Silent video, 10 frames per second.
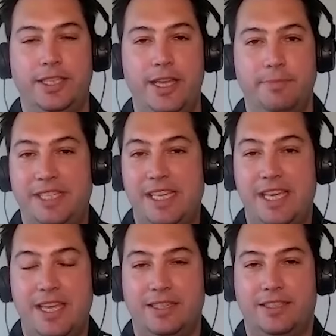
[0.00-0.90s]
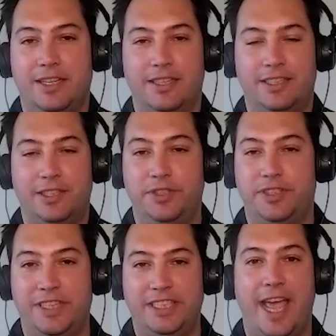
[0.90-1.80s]
CMT is a
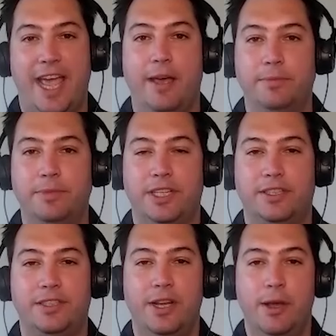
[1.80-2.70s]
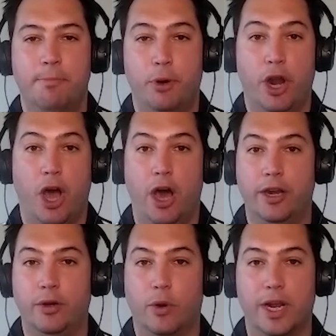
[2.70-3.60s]
series of exams that's put
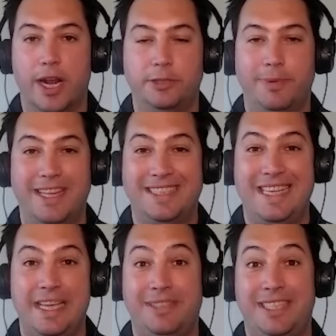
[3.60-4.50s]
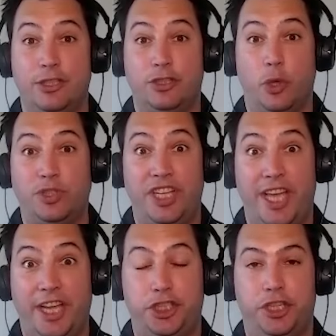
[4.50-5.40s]
on and organized by the CMT
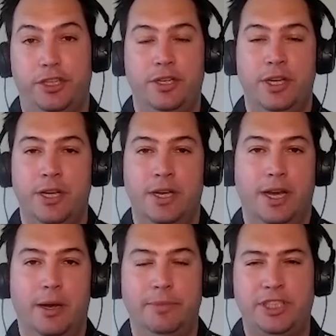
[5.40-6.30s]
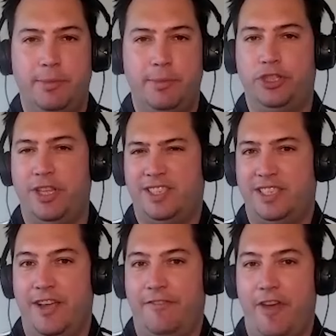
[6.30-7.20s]
Association. Similar to the
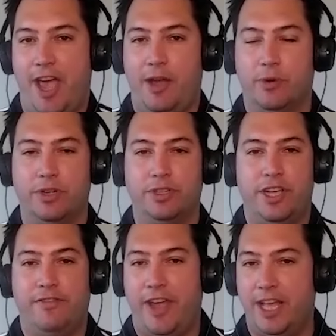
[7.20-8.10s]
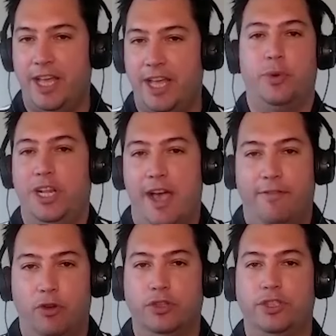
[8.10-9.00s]
CFA, where the CFA has 3
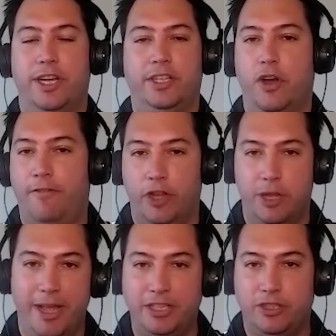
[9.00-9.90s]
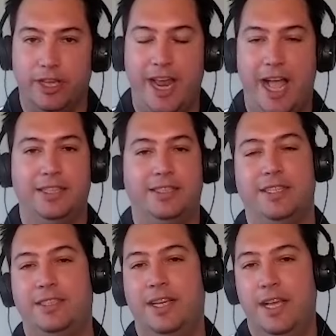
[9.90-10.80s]
levels and it's all fundamental
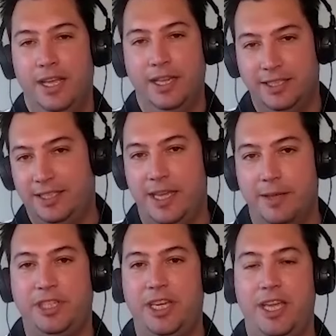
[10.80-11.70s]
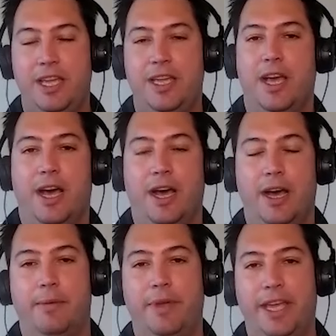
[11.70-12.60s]
analysis. The CMT
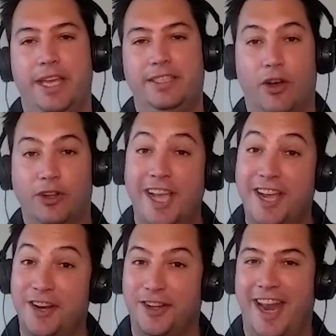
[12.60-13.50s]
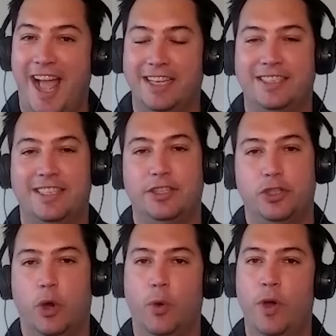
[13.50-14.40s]
is all technical analysis.
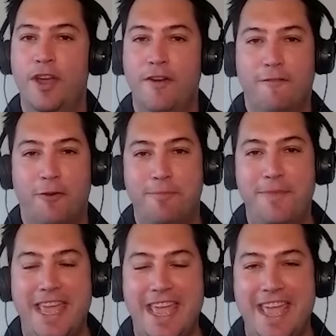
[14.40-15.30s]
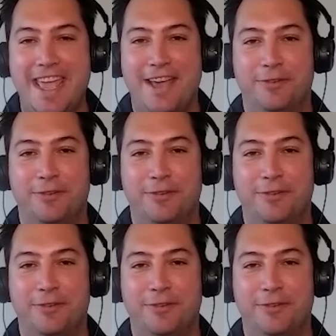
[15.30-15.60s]
So for me, it